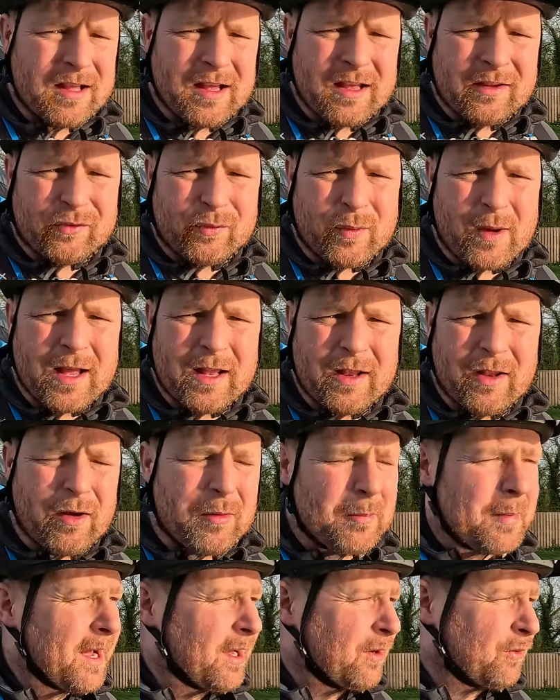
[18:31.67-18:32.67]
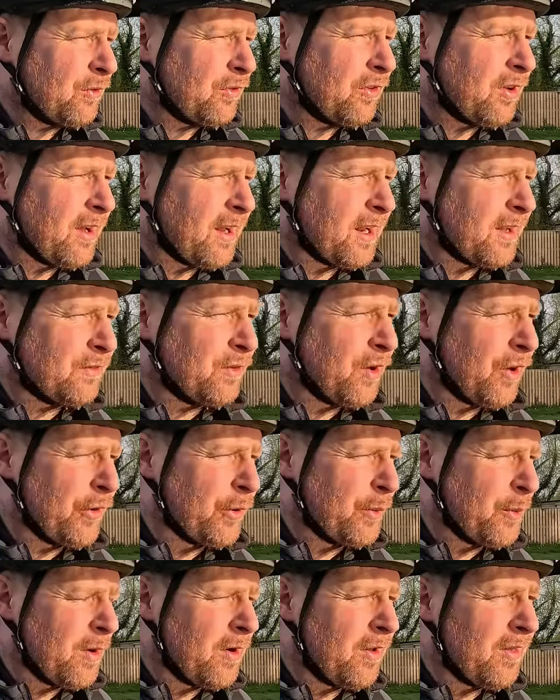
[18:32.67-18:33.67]
that's quite a lot of miles, and I've got to
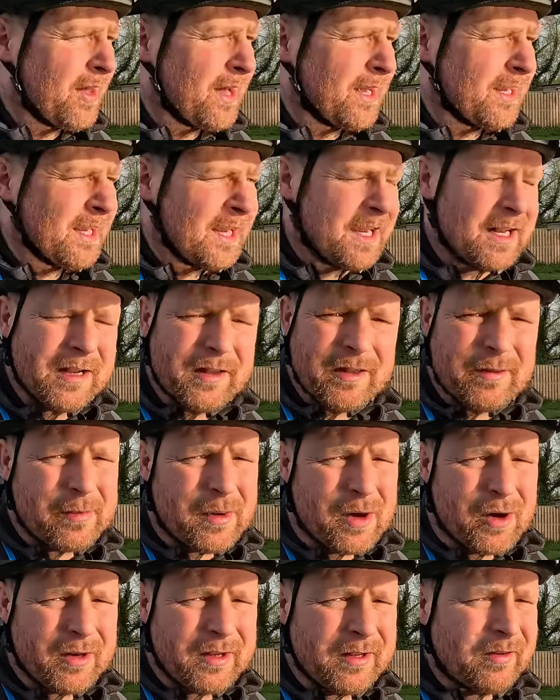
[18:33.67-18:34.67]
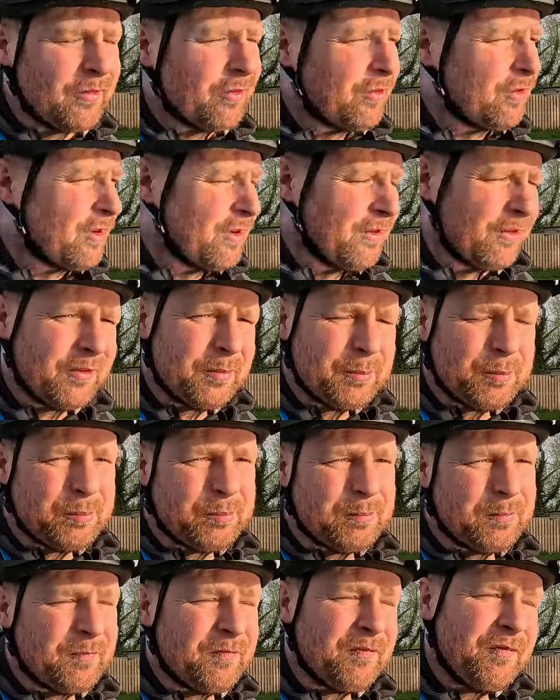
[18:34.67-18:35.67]
do all that again in the morning. So it's
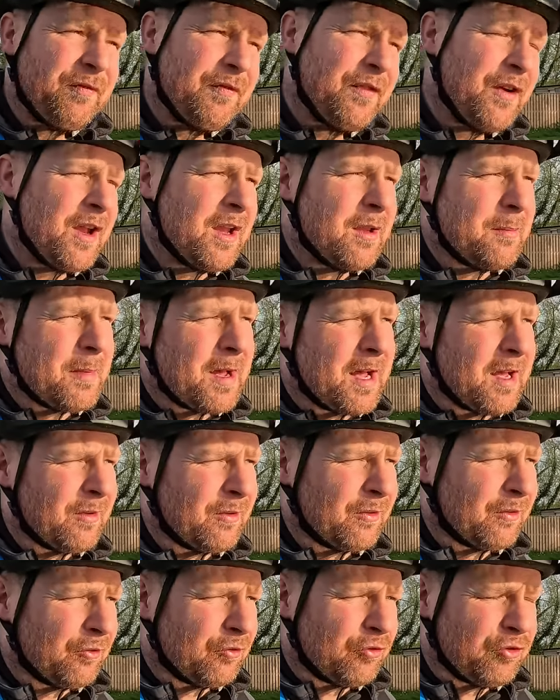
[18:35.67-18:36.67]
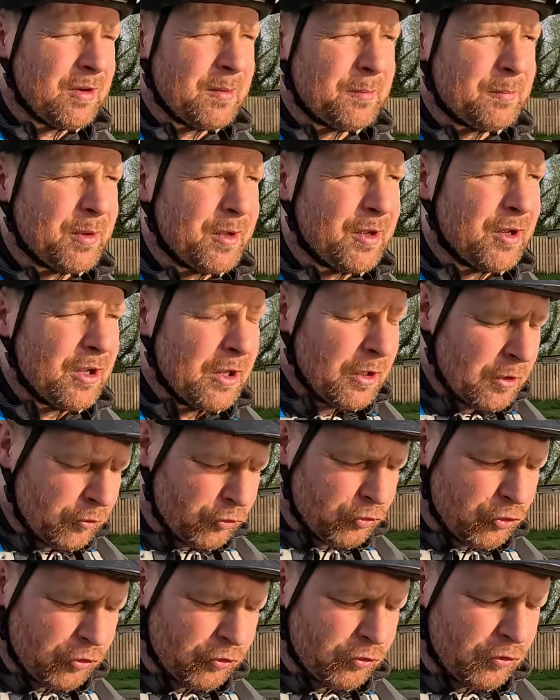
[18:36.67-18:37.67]
30 miles trip
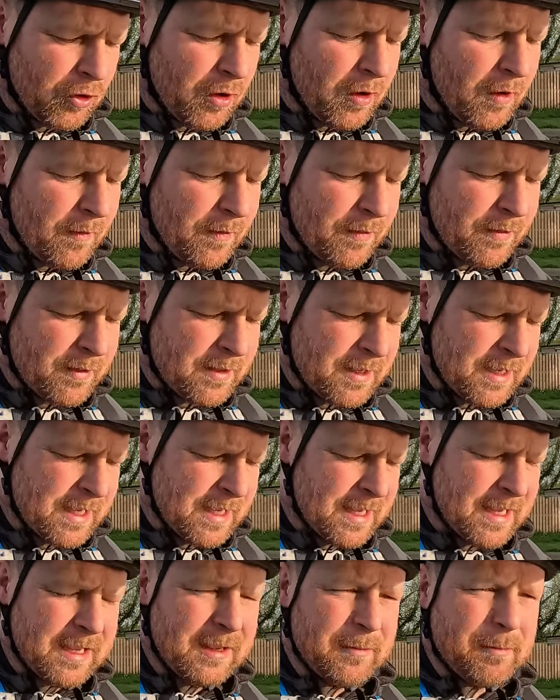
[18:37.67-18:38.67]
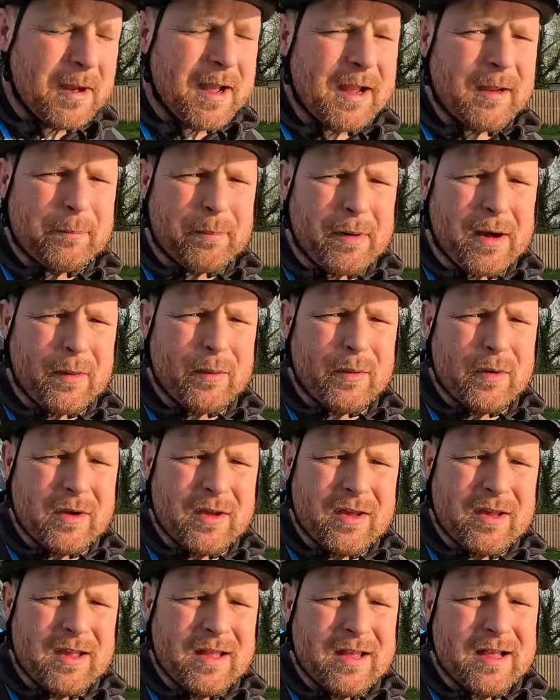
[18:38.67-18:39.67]
just on the e-bike power.
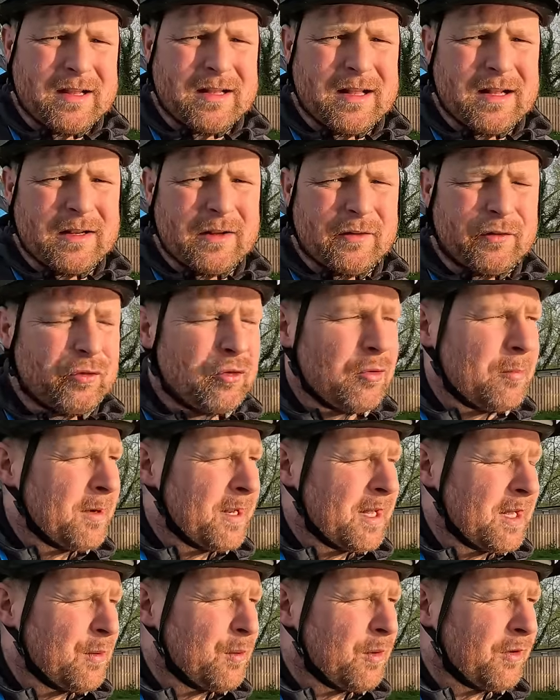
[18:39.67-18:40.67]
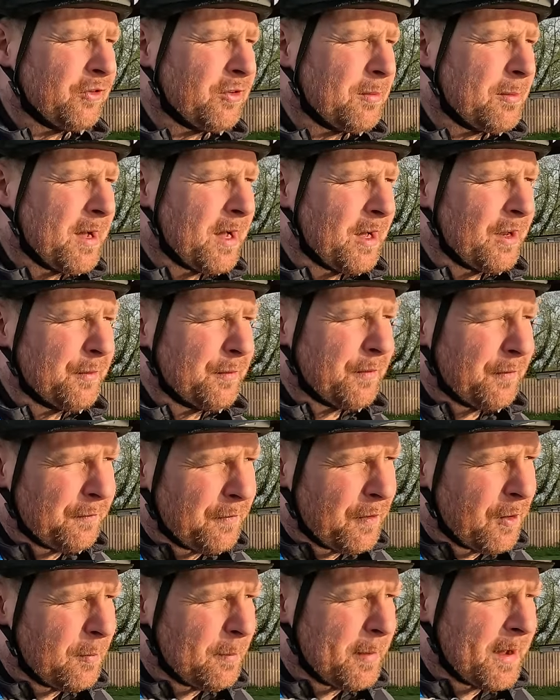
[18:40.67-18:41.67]
And then there's coming here, what's about another
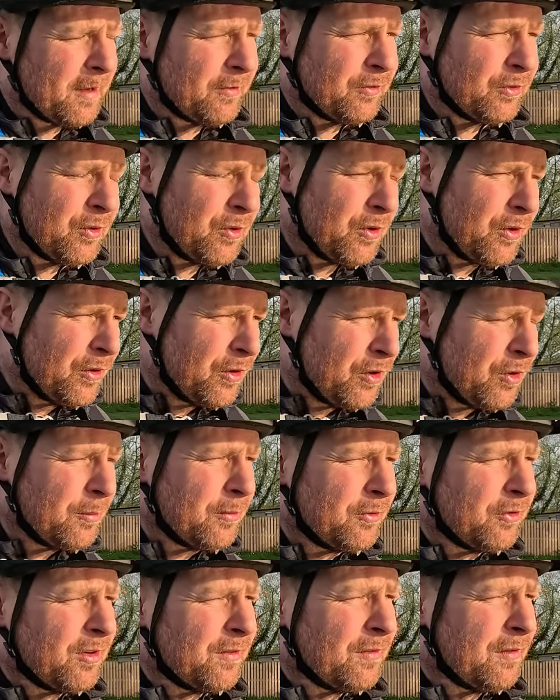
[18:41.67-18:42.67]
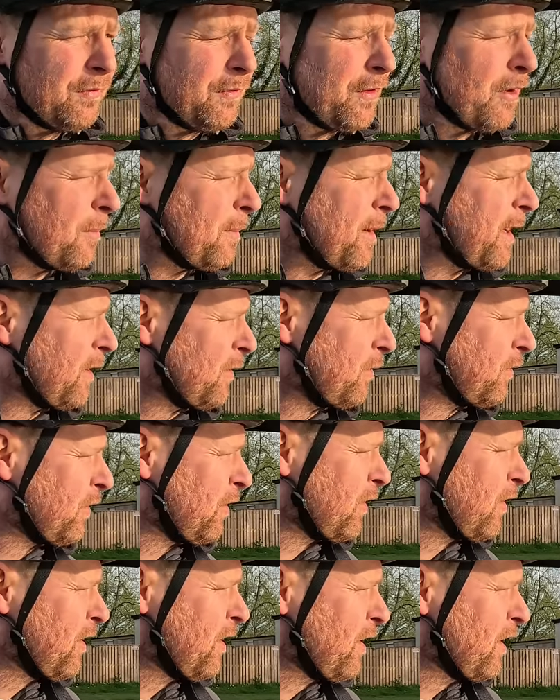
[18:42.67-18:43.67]
4 miles, and going home was another 4
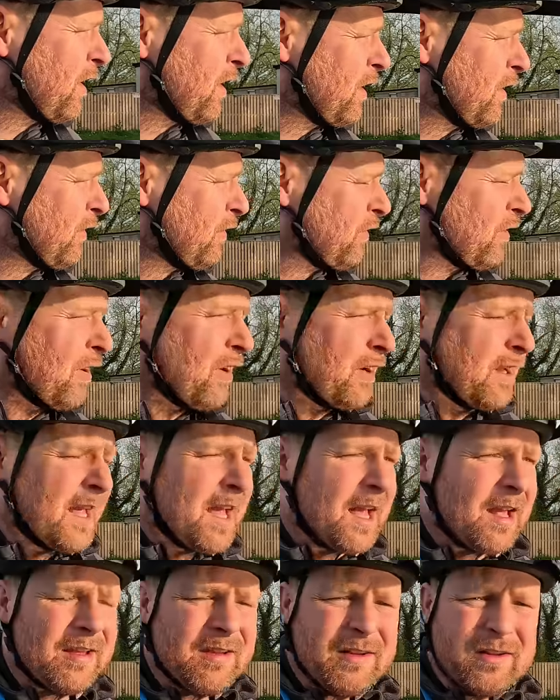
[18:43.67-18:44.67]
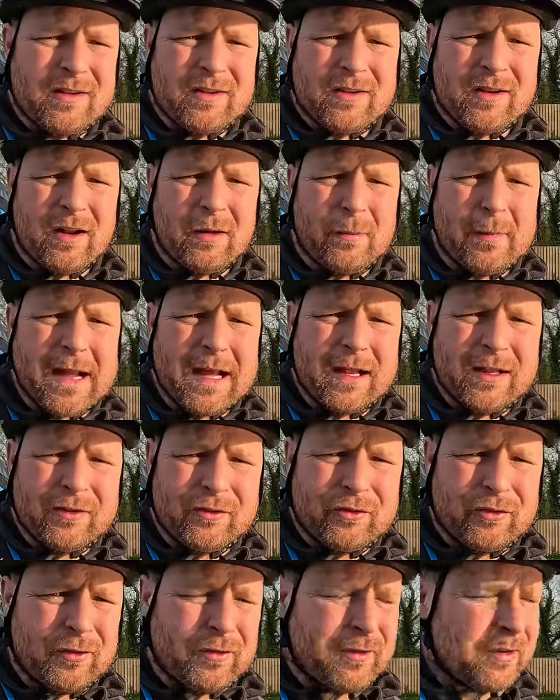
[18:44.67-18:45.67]
miles. So yeah, a lot of
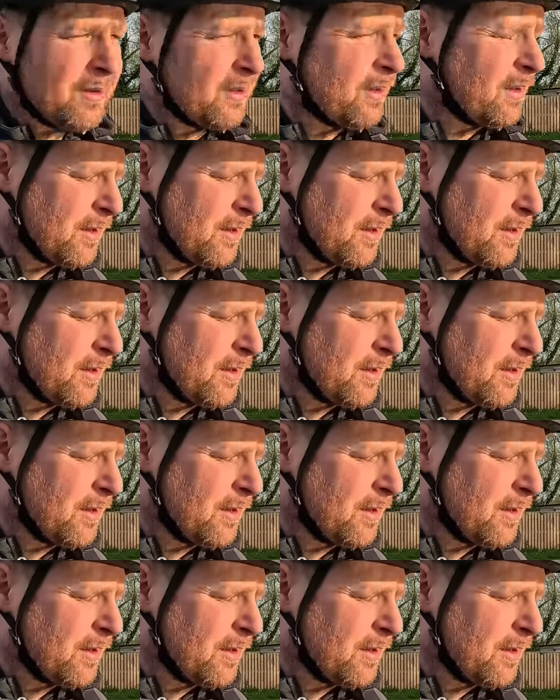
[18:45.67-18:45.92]
mileage done.